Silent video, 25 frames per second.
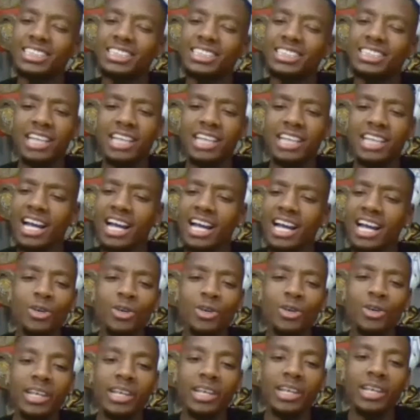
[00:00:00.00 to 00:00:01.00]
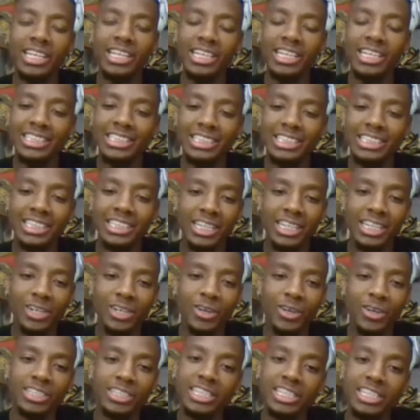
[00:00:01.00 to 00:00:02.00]
he just kind of going easy,
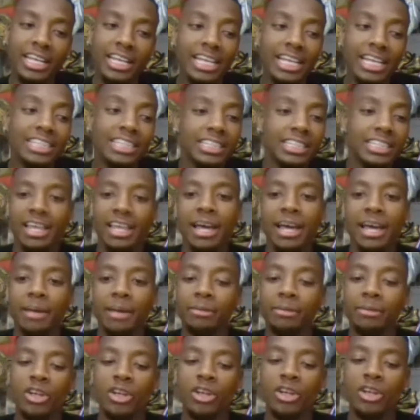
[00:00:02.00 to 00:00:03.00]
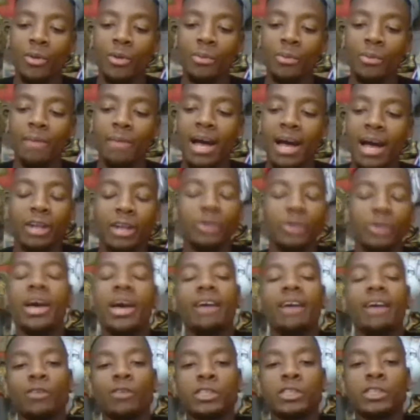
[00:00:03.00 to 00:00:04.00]
or is it that I do
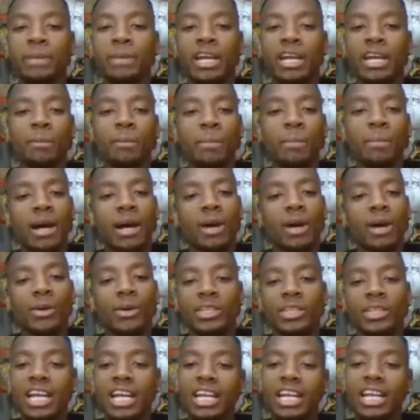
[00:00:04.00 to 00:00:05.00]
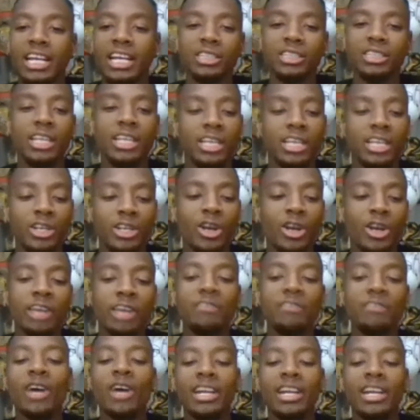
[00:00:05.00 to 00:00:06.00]
have respectable power? It's not like
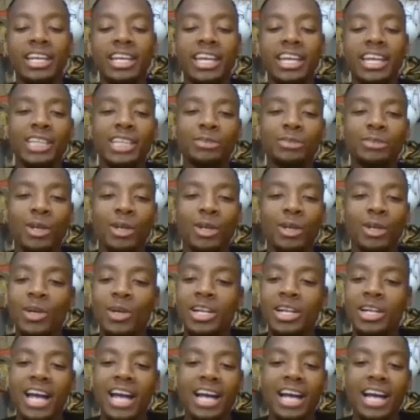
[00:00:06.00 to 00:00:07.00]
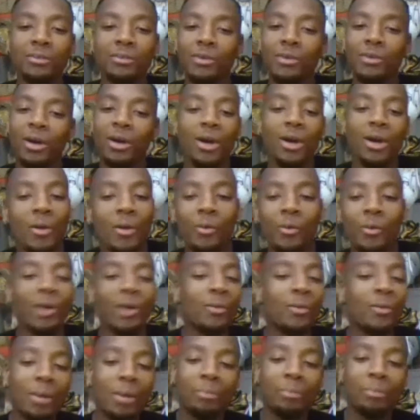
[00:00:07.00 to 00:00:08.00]
even though I did catch him with a one
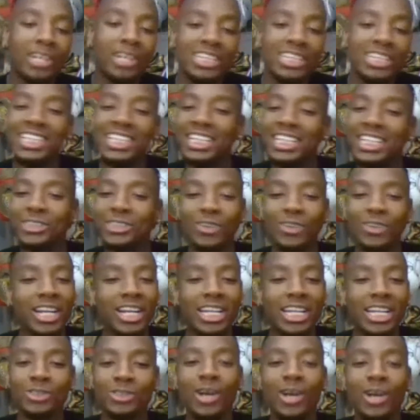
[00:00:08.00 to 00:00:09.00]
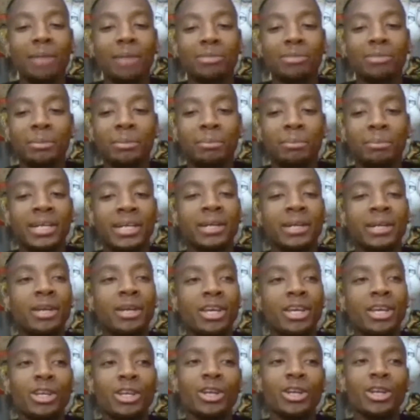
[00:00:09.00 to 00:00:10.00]
punch and it dropped him, but
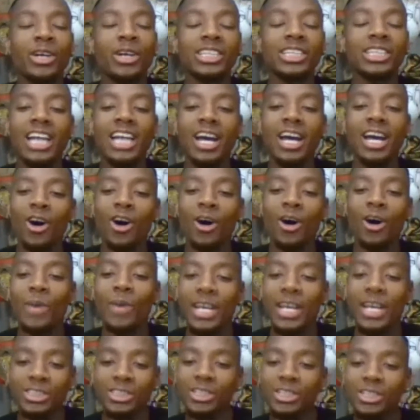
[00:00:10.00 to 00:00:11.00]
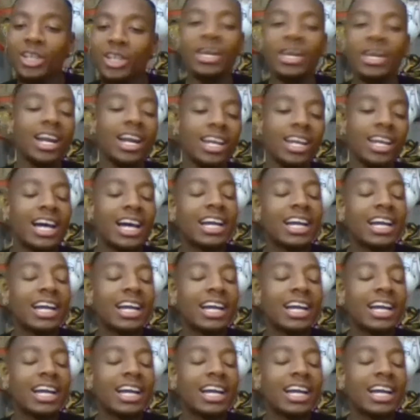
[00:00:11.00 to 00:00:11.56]
it's not always you got to